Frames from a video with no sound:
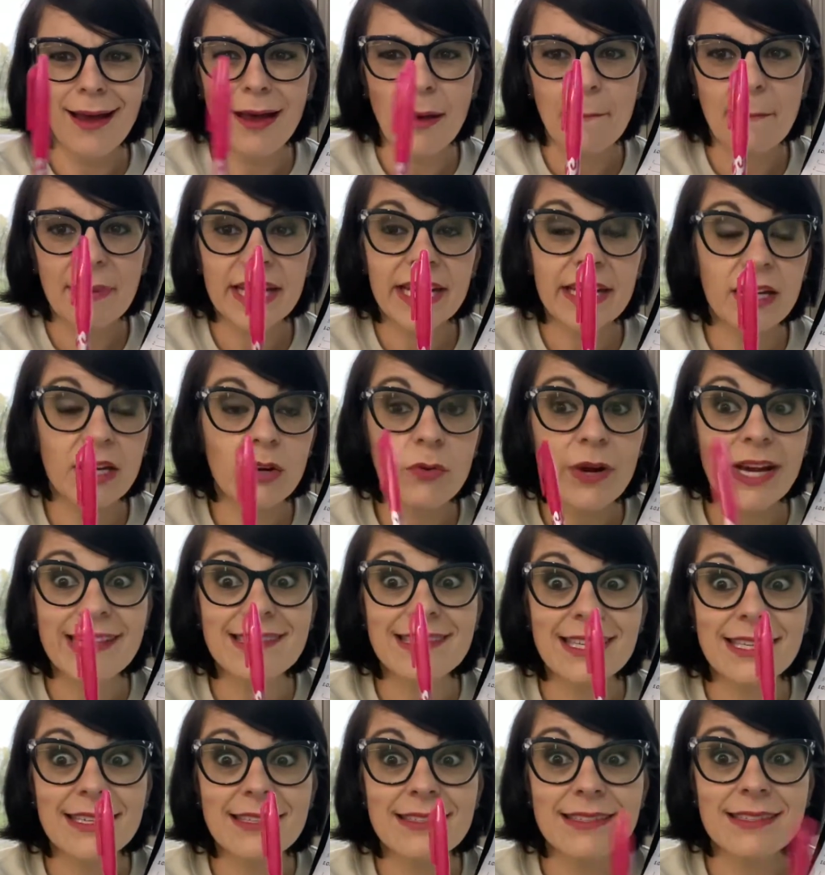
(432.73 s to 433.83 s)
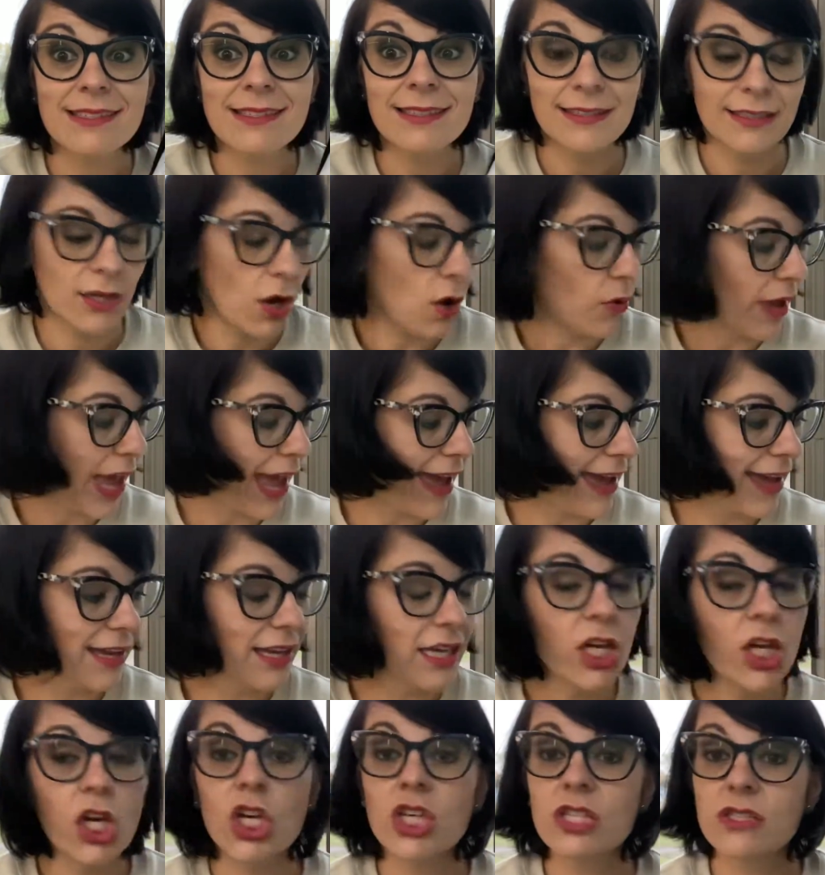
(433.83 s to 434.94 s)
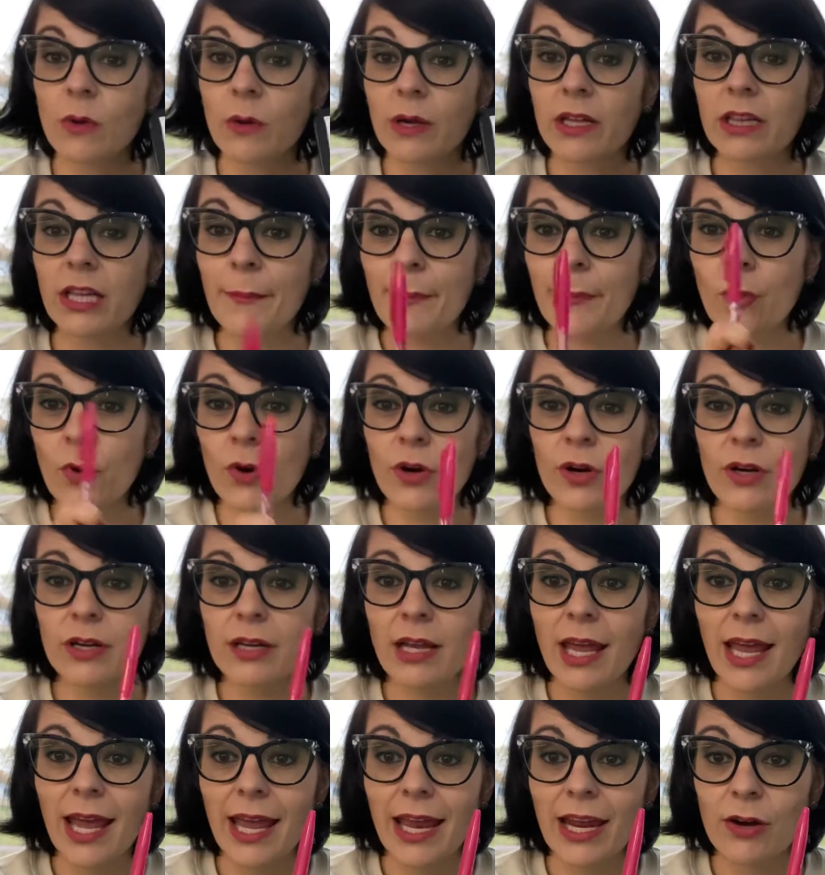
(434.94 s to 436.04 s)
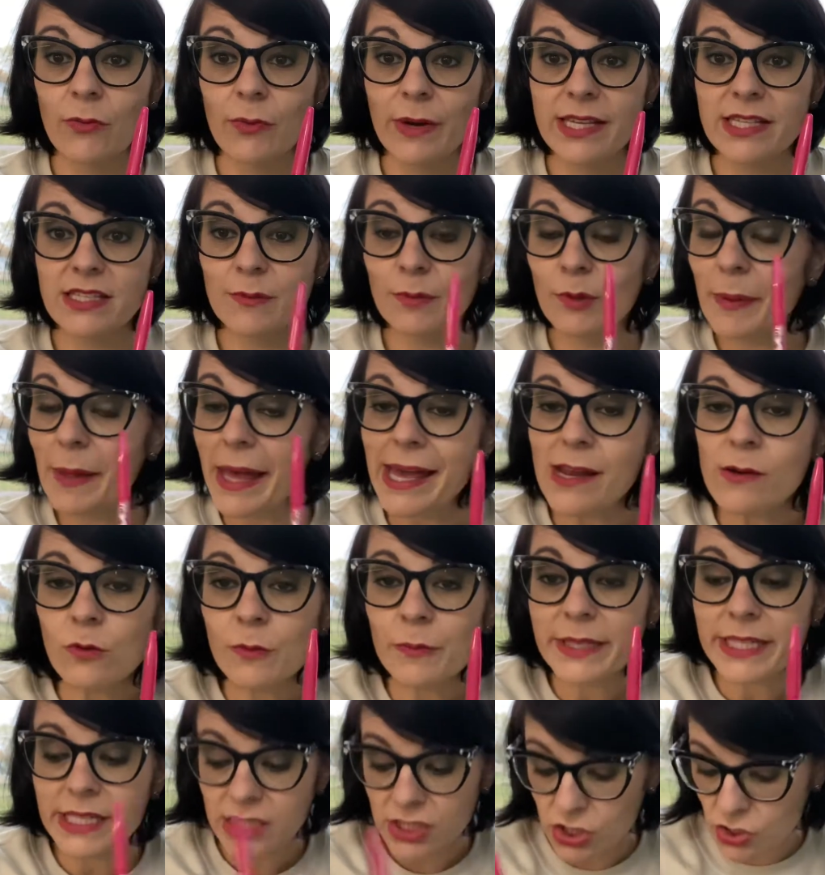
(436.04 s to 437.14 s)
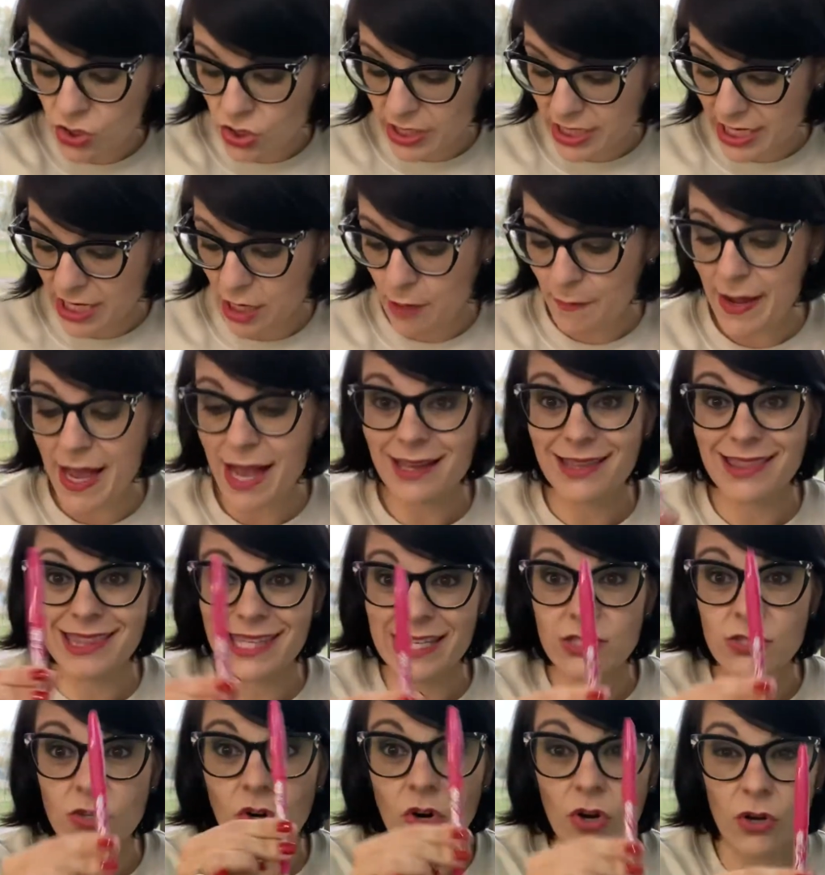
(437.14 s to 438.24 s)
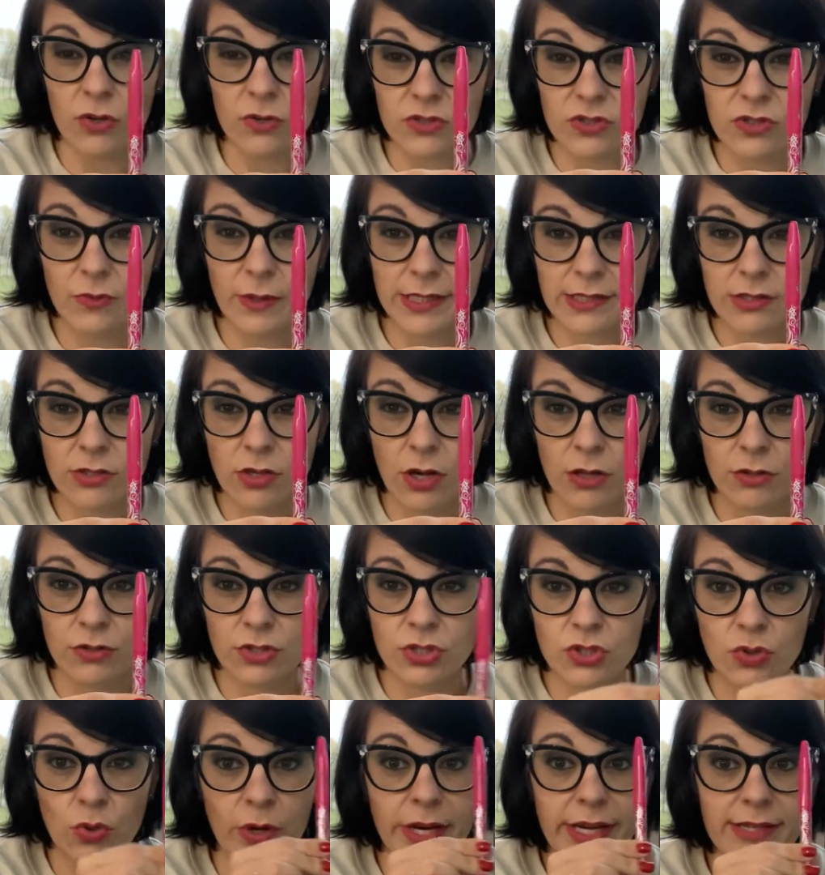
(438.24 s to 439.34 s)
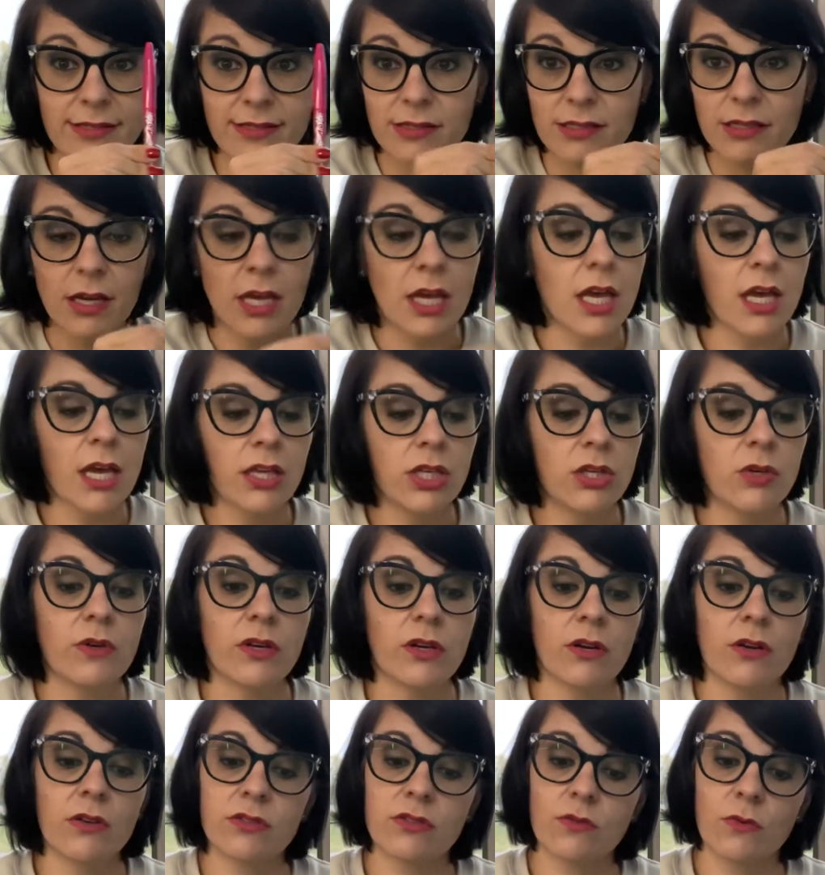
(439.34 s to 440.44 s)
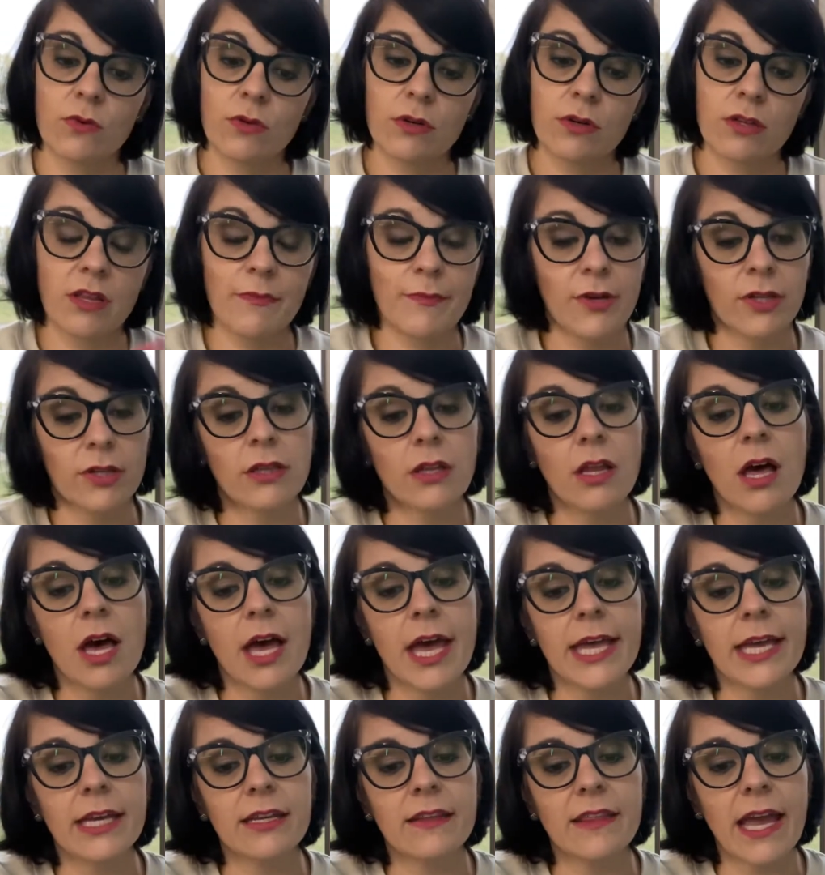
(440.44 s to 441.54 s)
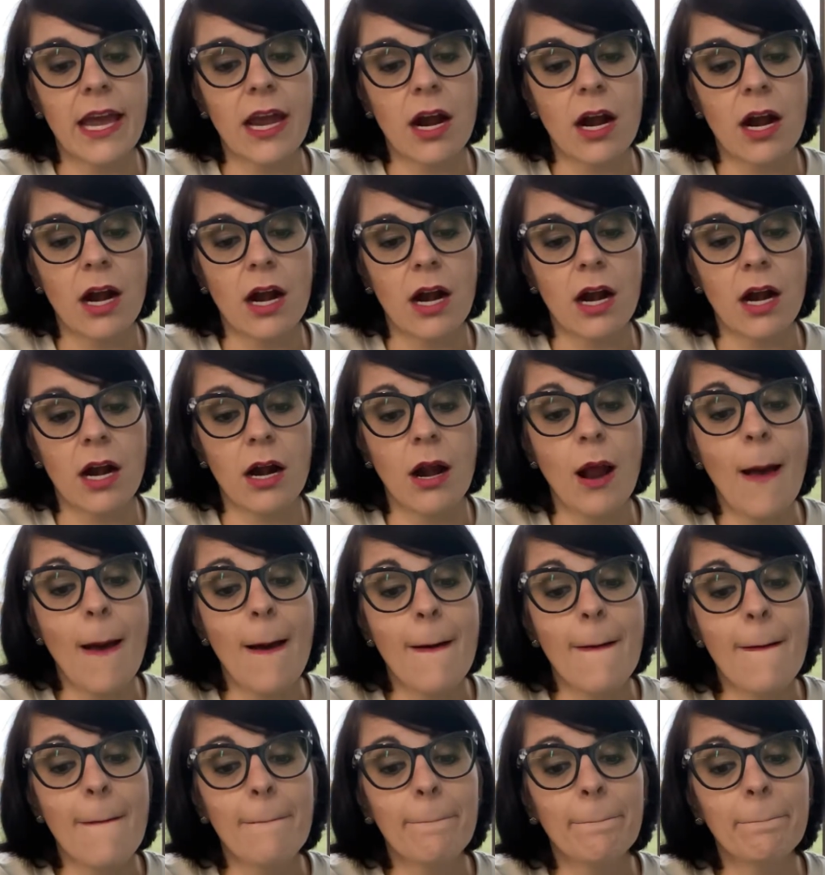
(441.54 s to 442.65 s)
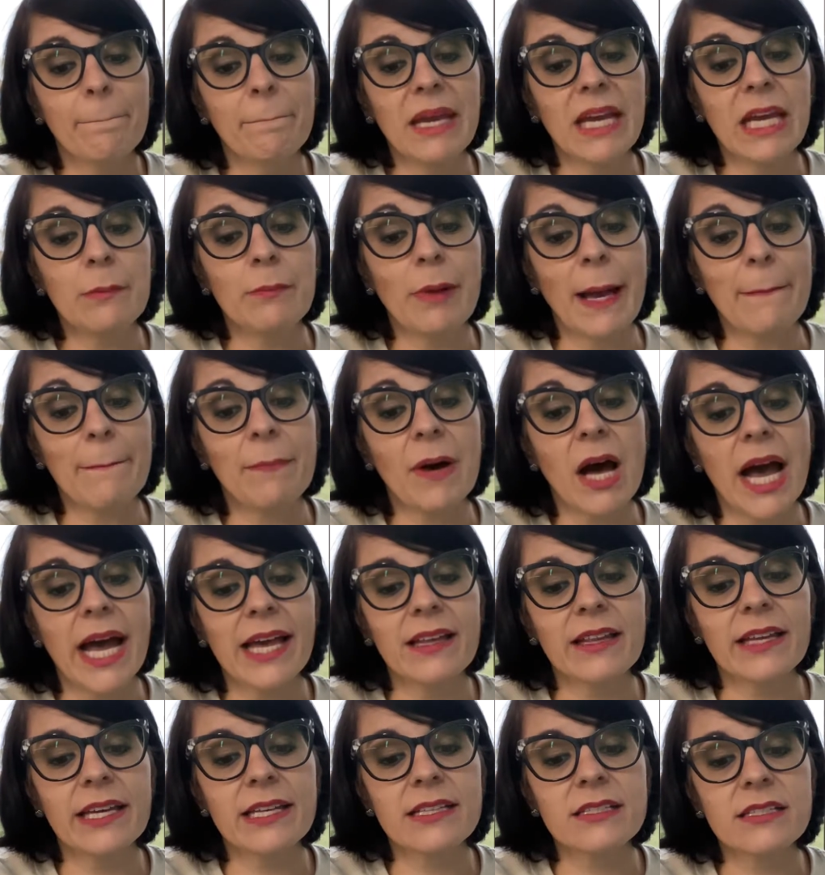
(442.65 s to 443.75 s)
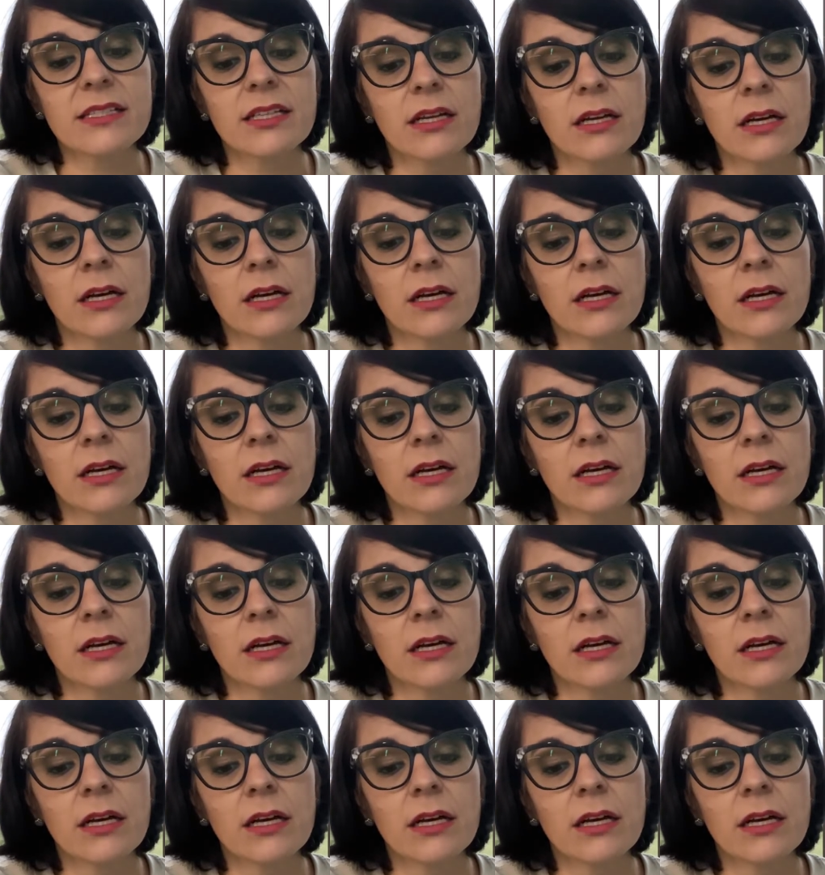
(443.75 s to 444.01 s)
but it erases, okay? So a clipboard, erasable pen will be in your care pack. These are also at Scholar's Choice. You can also order them online. They are made by Pilot.